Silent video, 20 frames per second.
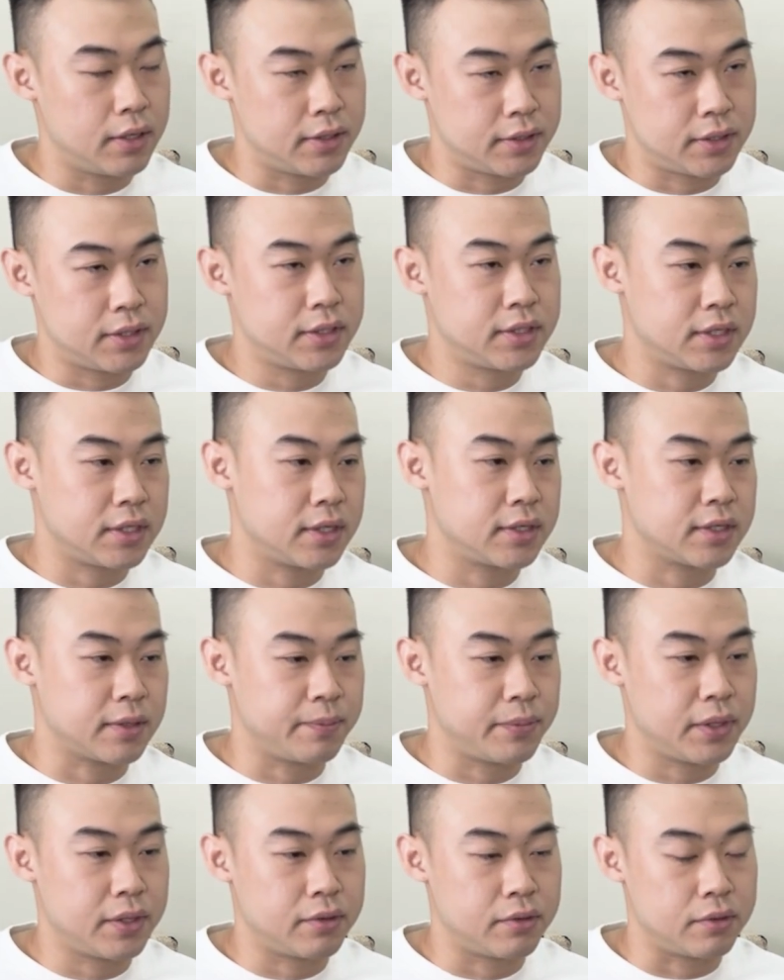it's just like
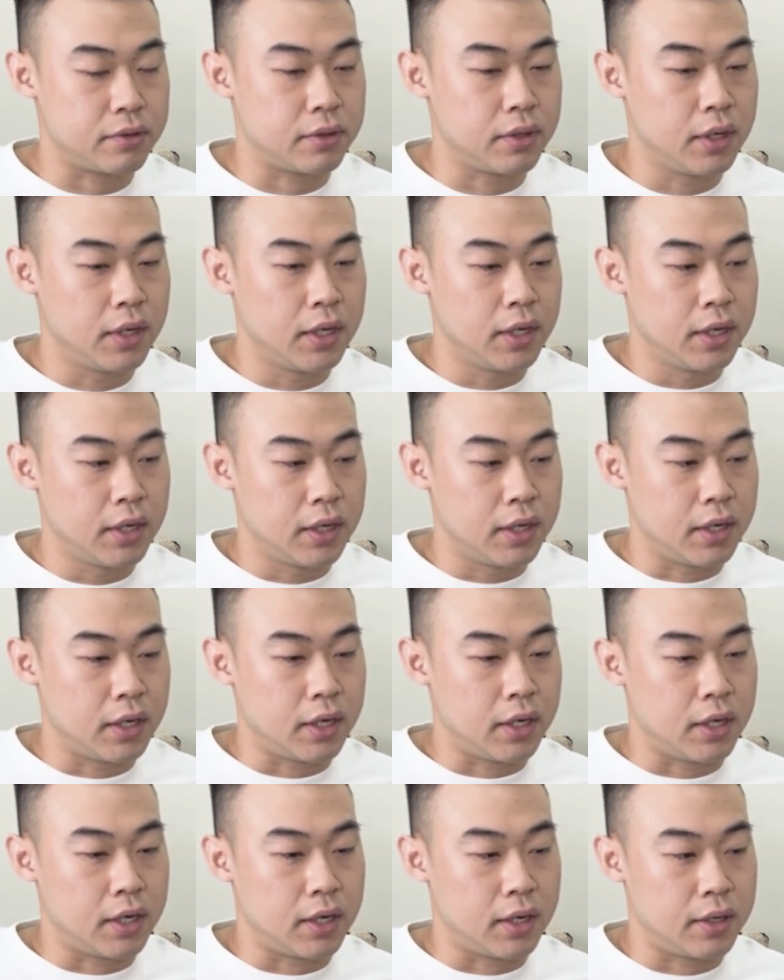something to
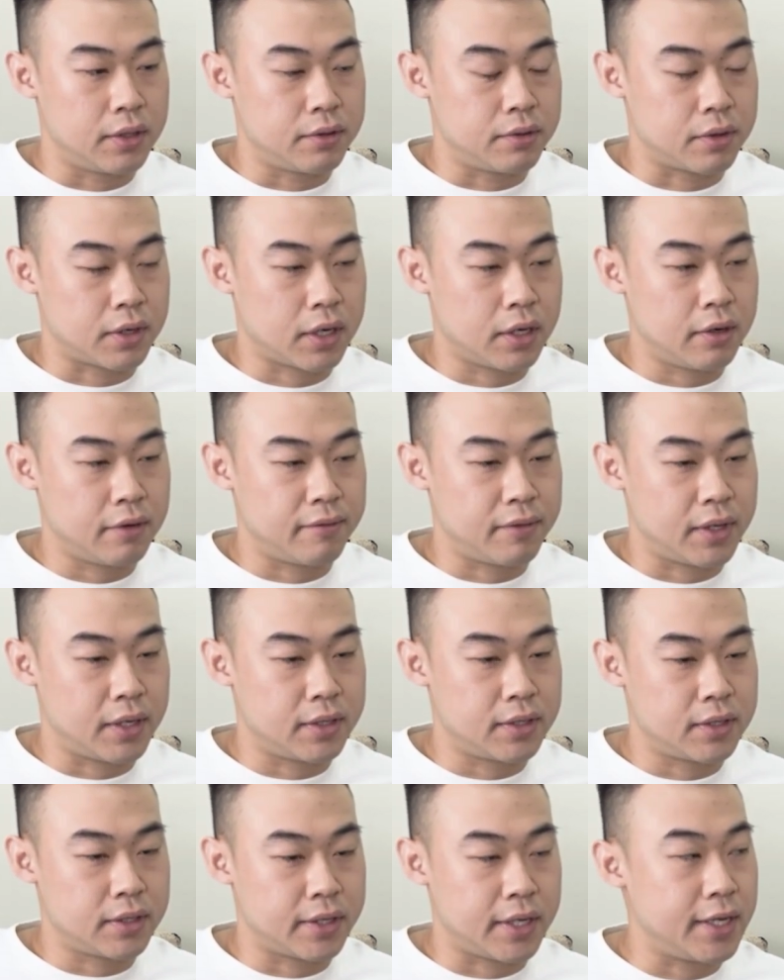kind of
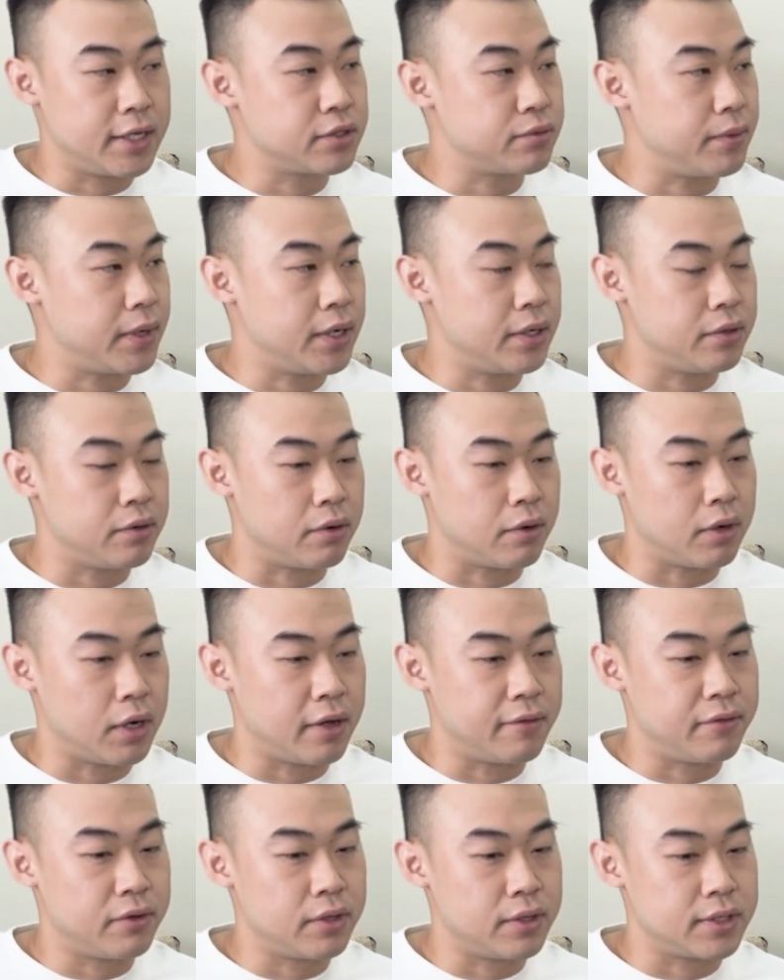like gauge where your
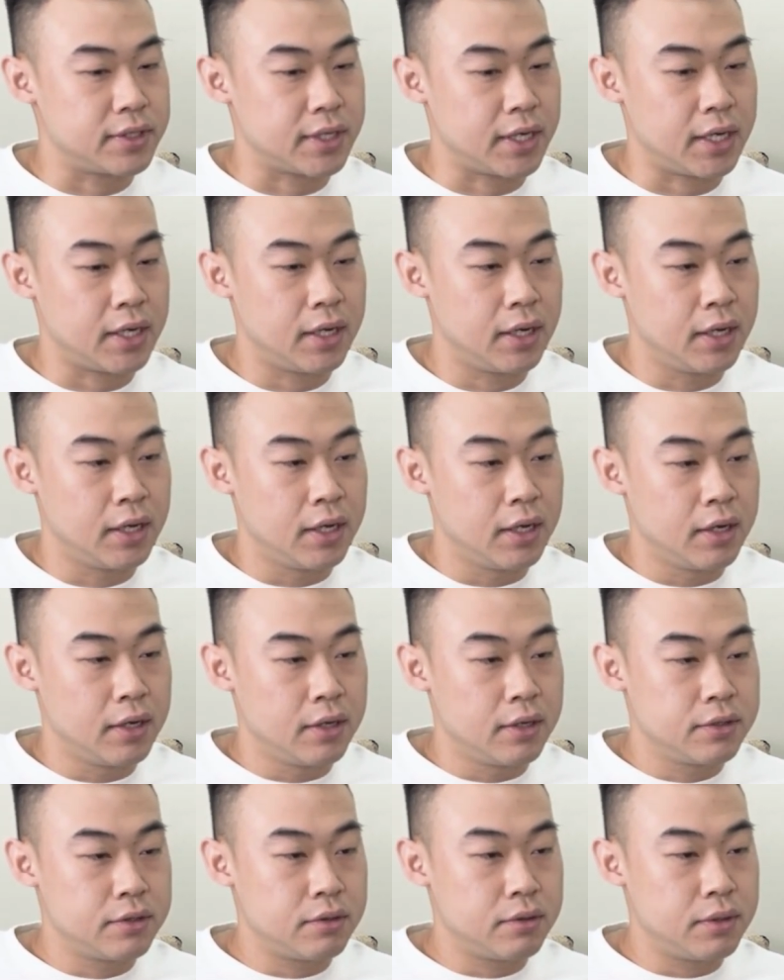level is at.
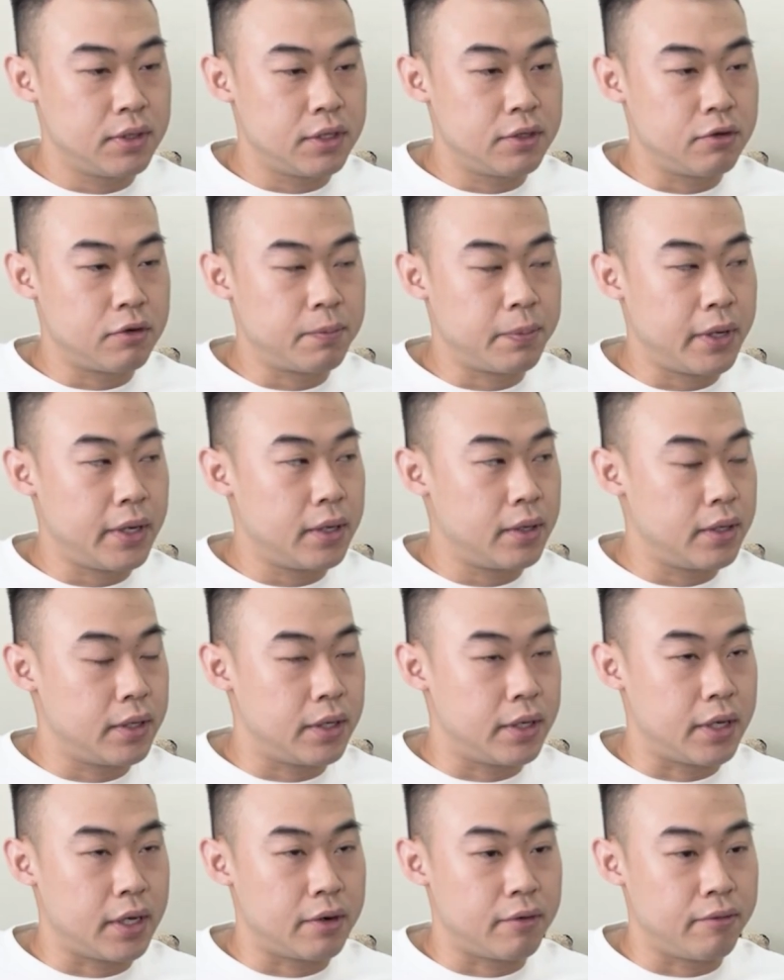So he took part
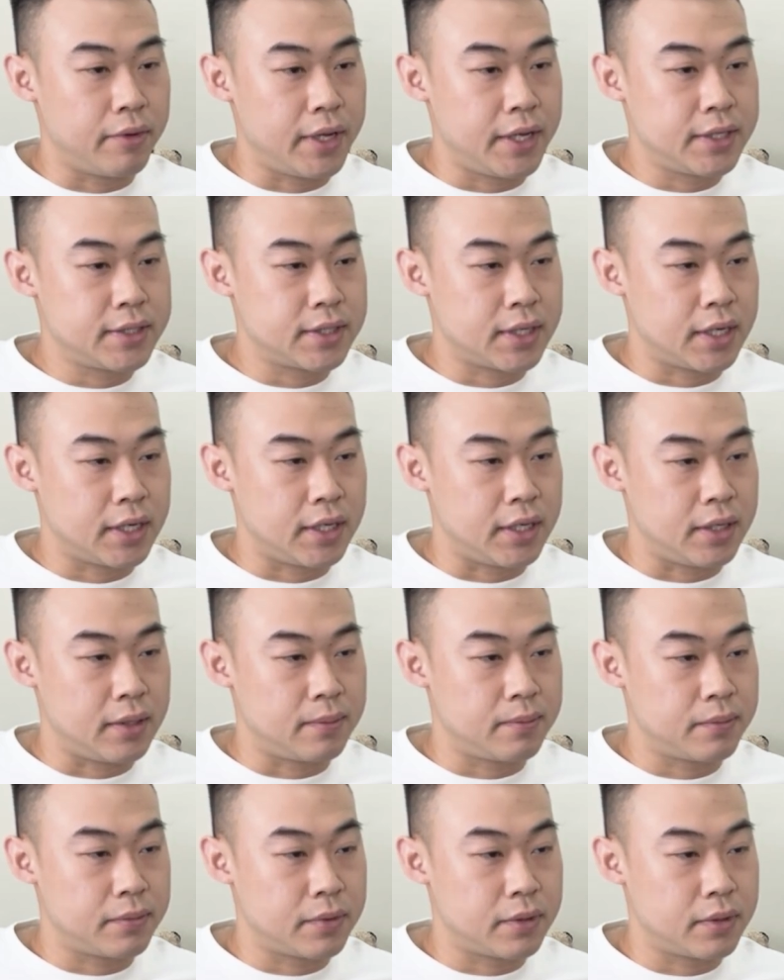in that race and
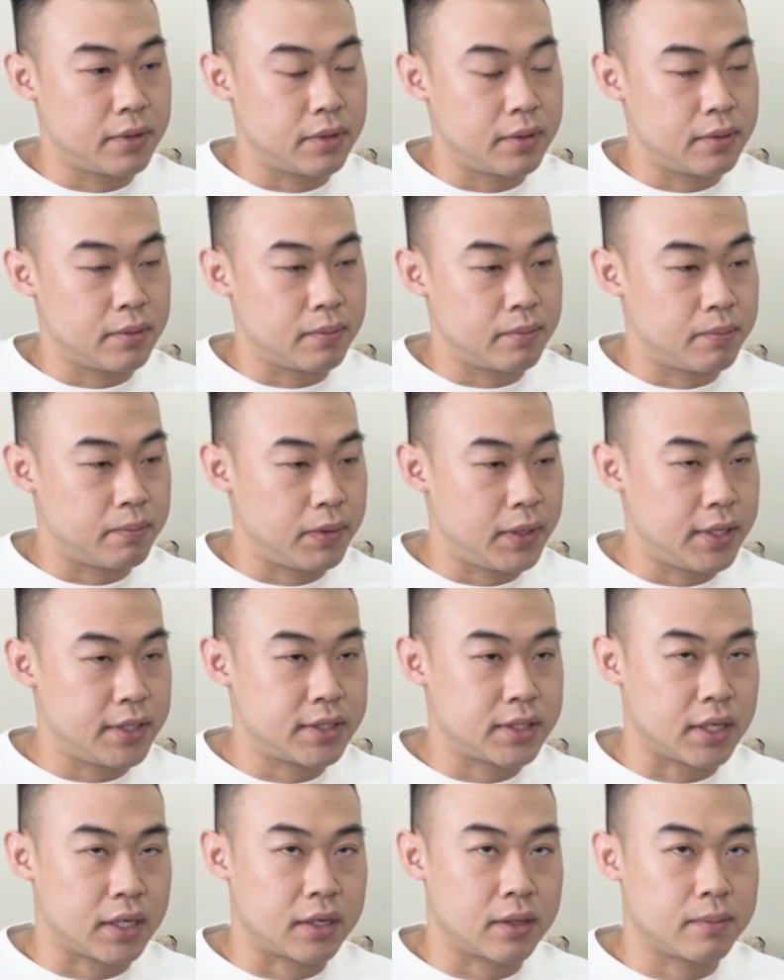he
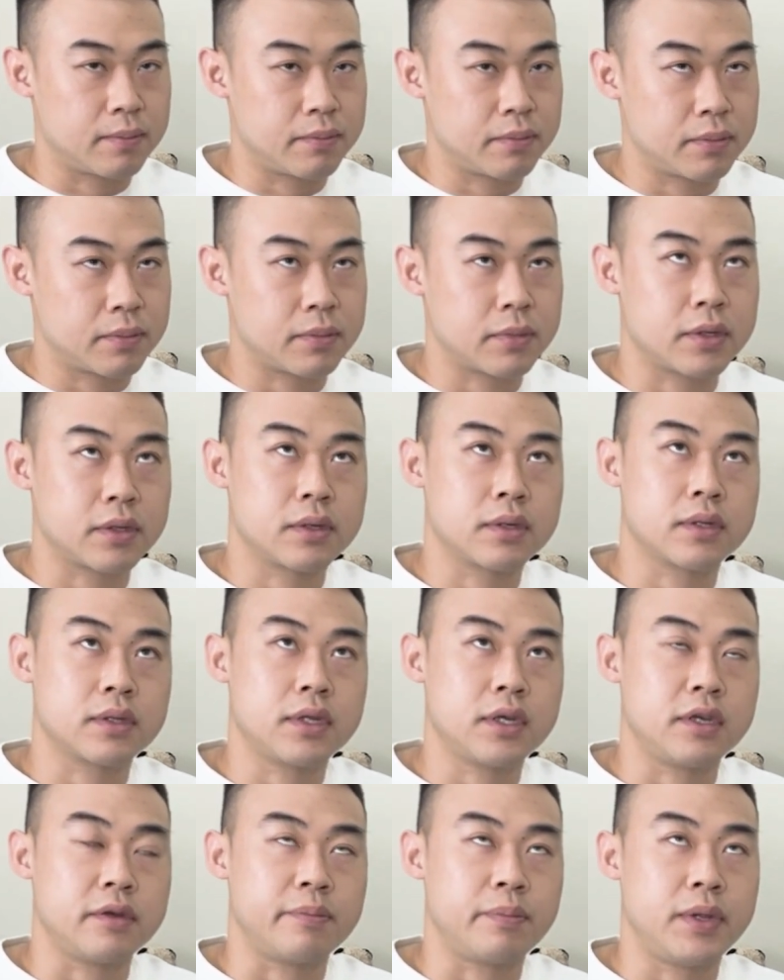placed I
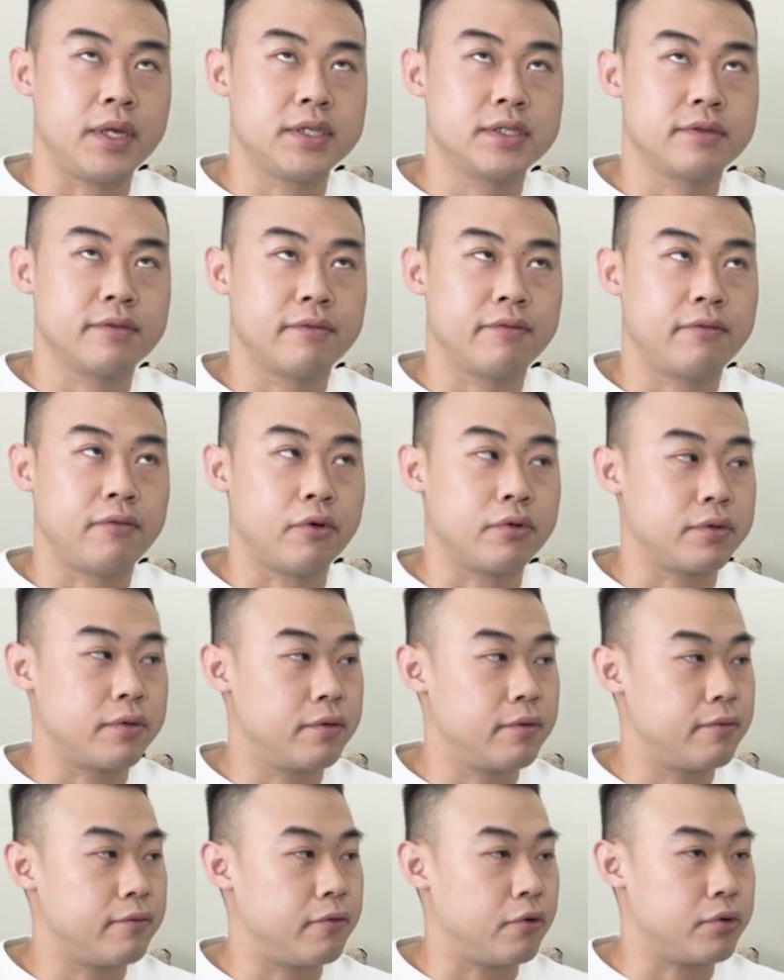think he placed
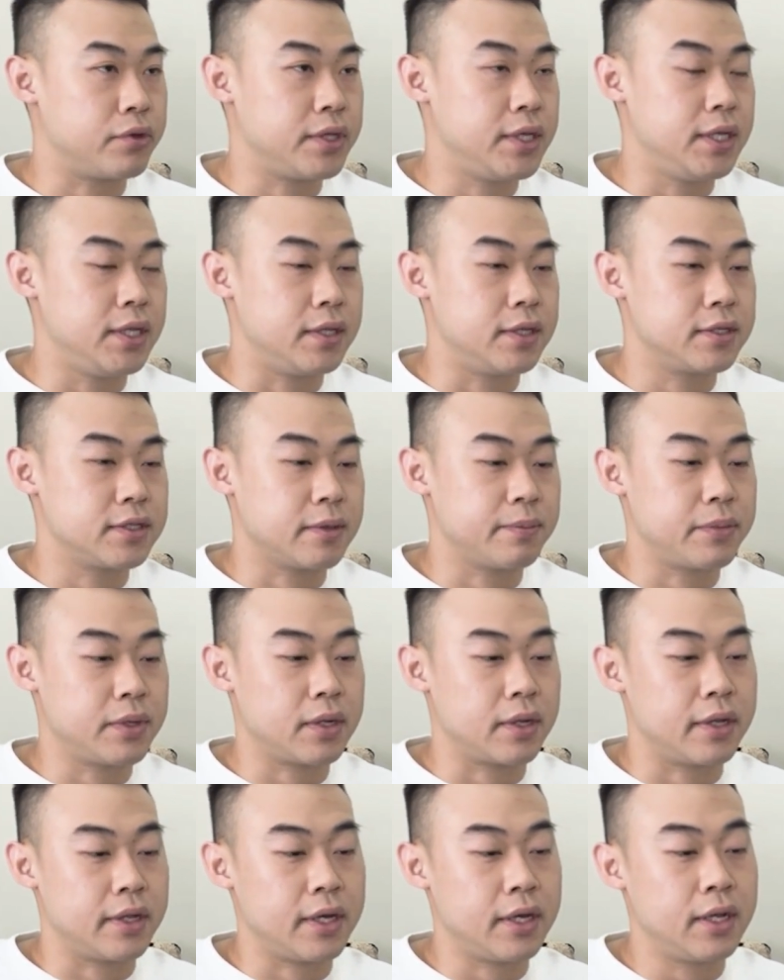14th,
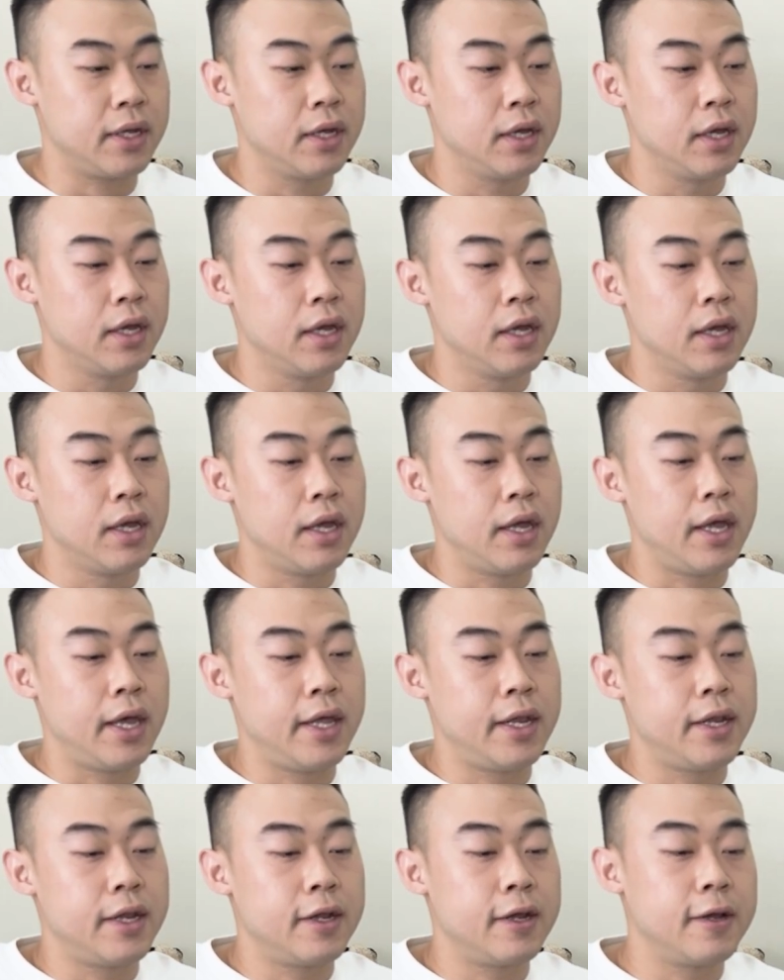something like that.
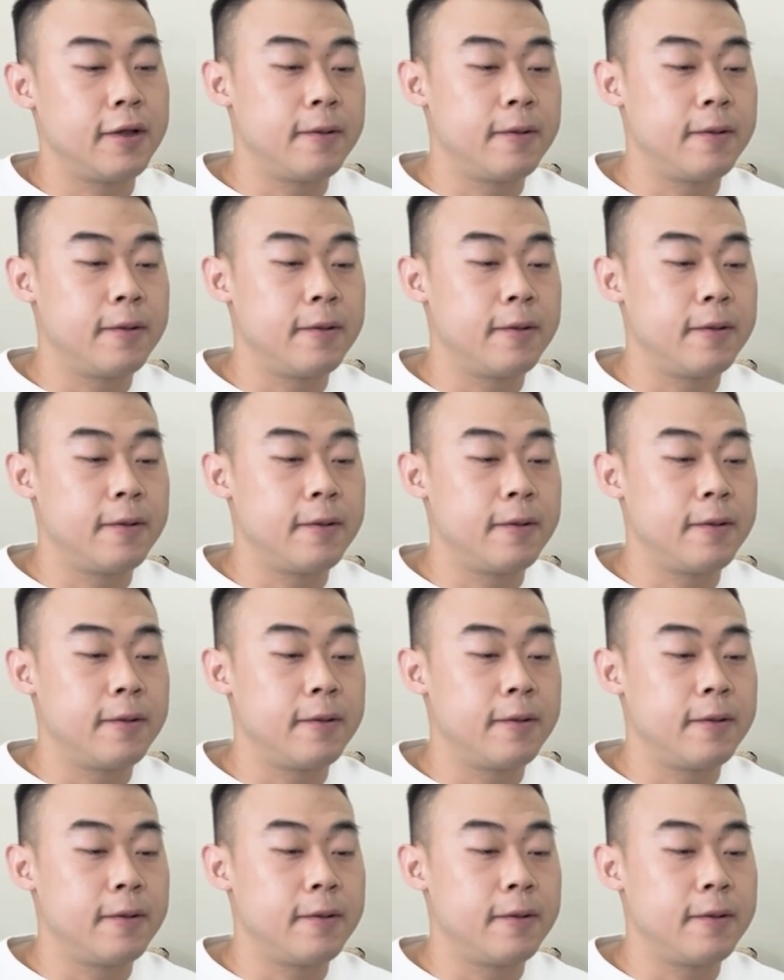And